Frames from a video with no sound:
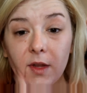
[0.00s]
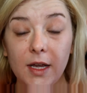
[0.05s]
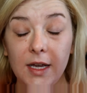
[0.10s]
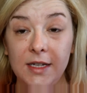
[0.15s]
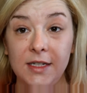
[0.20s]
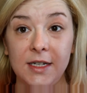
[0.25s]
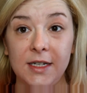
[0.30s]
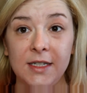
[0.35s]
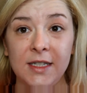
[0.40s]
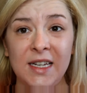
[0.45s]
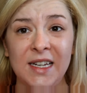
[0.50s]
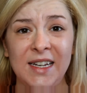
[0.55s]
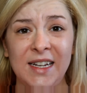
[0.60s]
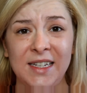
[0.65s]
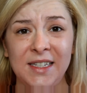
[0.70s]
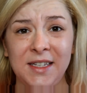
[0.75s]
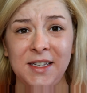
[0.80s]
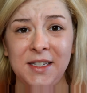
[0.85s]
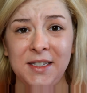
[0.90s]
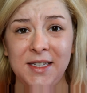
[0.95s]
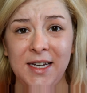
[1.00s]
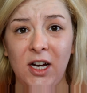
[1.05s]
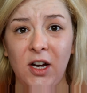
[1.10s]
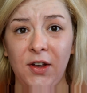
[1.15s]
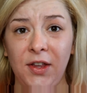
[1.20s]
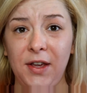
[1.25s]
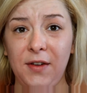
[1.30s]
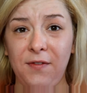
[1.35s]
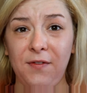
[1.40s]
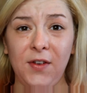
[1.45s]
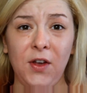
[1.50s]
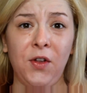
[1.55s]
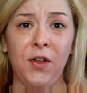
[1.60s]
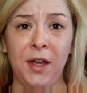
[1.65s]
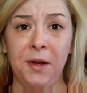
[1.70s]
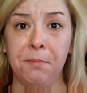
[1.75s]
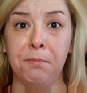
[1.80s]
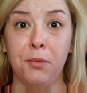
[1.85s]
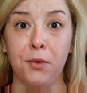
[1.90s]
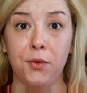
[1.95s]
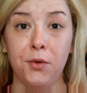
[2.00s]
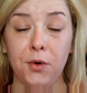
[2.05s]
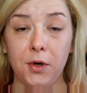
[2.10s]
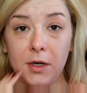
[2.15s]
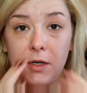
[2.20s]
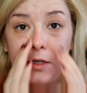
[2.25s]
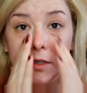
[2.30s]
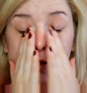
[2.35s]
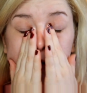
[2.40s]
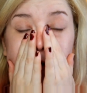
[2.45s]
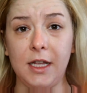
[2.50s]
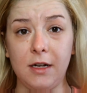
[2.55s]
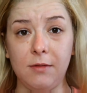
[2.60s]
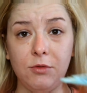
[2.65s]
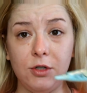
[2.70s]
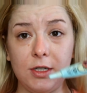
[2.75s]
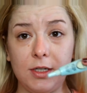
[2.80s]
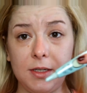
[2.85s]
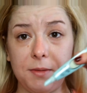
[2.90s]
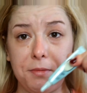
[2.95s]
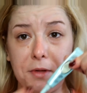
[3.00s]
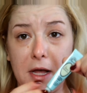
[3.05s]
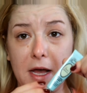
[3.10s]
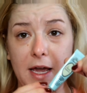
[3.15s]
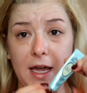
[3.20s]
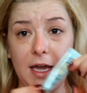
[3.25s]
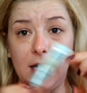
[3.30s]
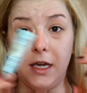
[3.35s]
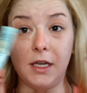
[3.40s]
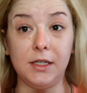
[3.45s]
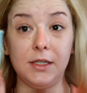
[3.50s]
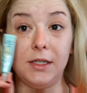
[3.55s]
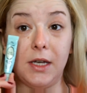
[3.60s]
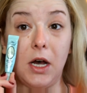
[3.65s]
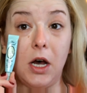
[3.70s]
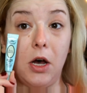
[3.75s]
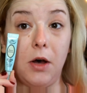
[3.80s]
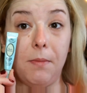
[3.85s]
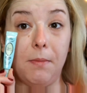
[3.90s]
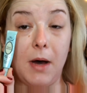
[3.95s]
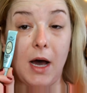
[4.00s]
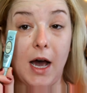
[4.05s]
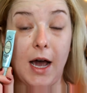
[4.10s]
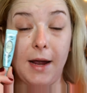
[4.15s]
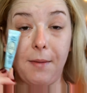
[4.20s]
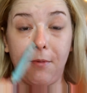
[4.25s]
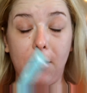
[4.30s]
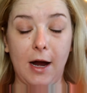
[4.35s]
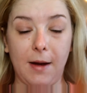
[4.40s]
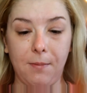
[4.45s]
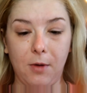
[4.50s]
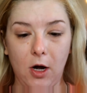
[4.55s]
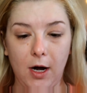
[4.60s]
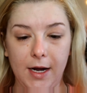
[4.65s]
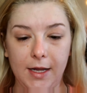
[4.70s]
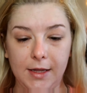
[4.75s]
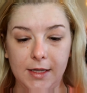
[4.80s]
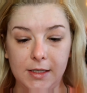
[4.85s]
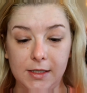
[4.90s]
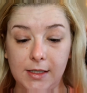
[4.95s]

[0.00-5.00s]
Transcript: it doesn't necessarily fill in pores. And then I'm just applying some eye primer, and